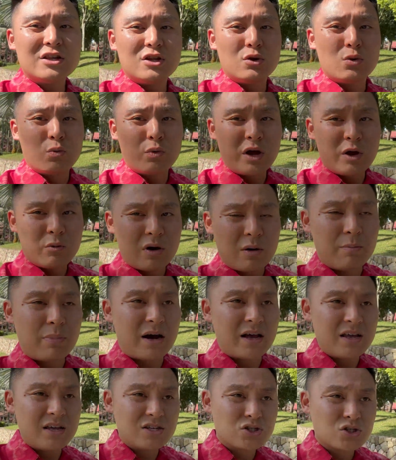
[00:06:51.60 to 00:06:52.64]
in a way
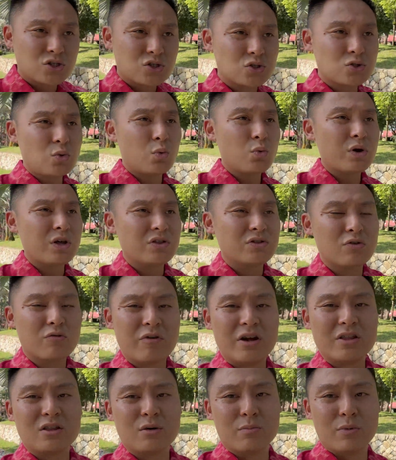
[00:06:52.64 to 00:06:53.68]
whereby it's so
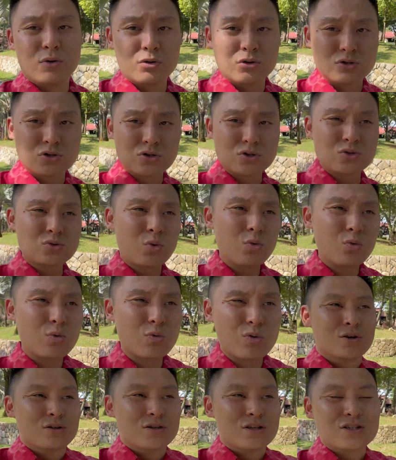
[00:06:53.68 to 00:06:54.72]
integratable,
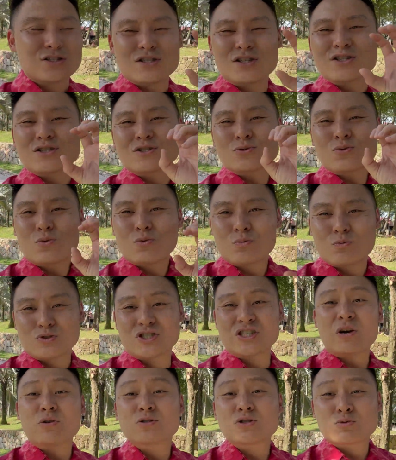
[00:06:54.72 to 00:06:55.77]
it's just so
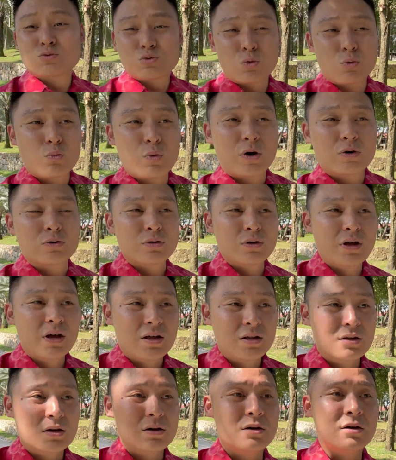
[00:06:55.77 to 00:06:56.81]
gels so well
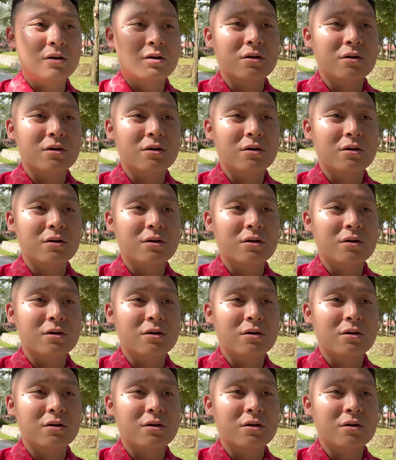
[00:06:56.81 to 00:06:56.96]
together.